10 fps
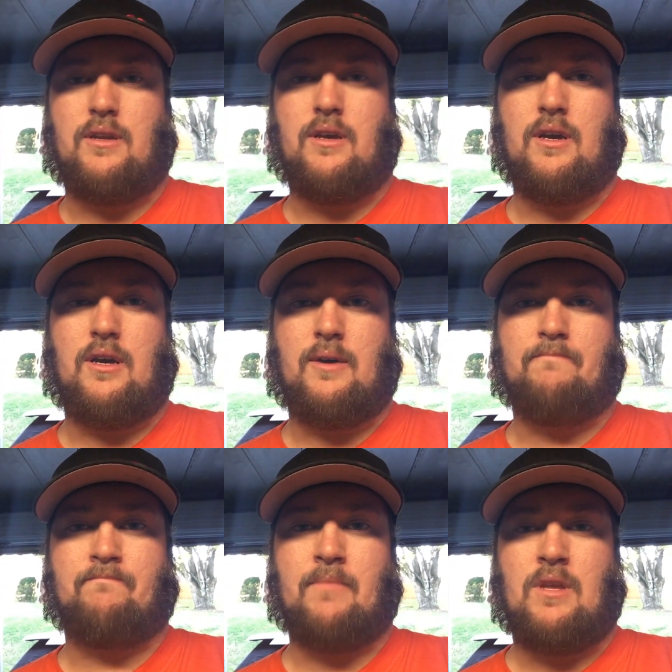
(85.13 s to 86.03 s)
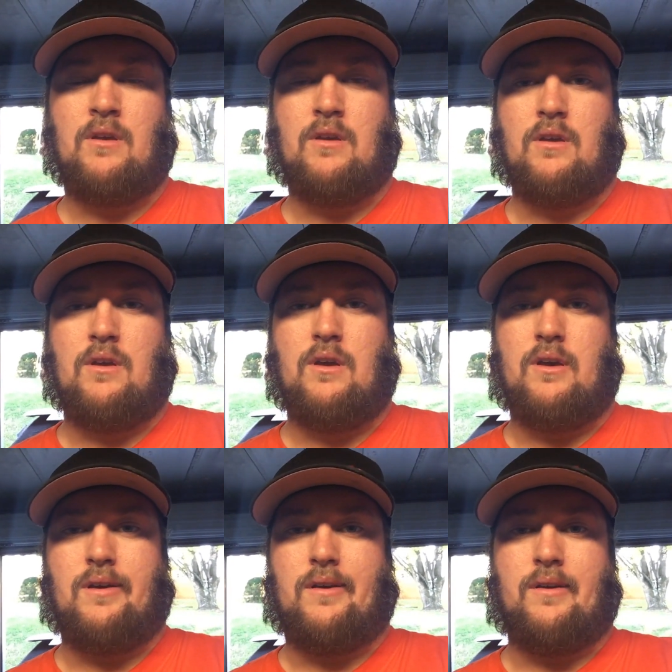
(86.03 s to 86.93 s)

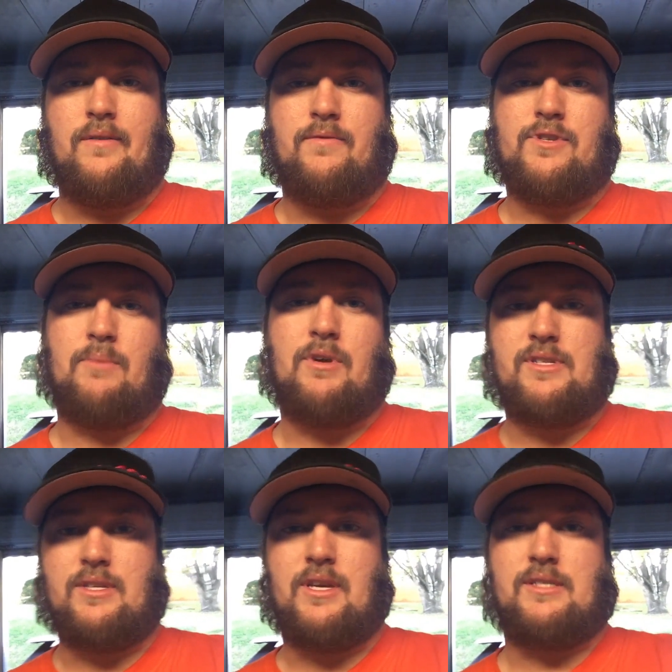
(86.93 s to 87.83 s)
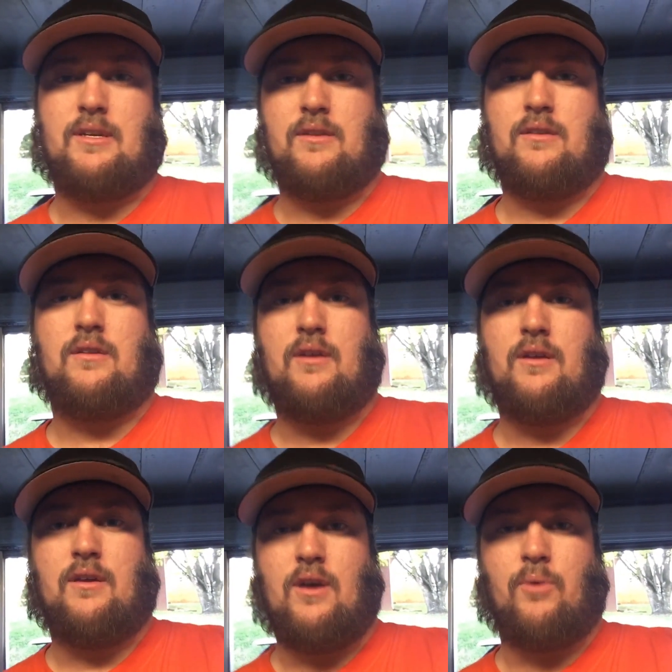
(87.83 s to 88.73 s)
for some reason, doesn't
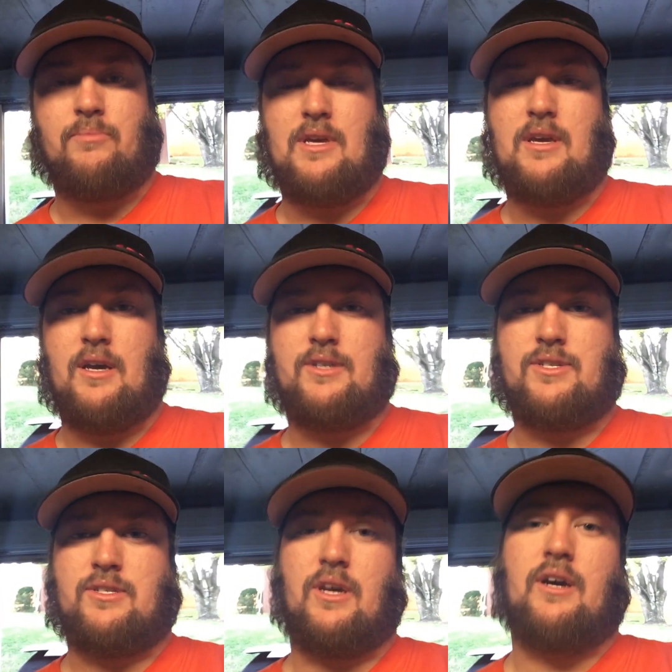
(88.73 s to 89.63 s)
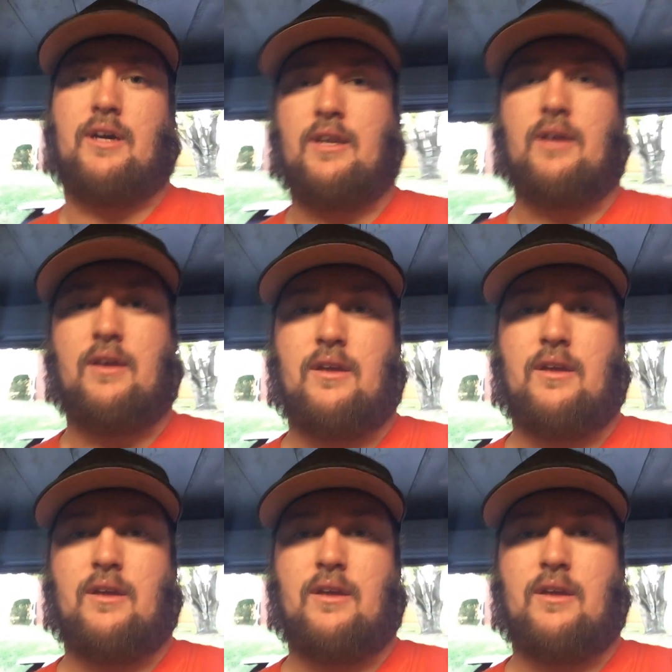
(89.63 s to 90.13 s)
help the stud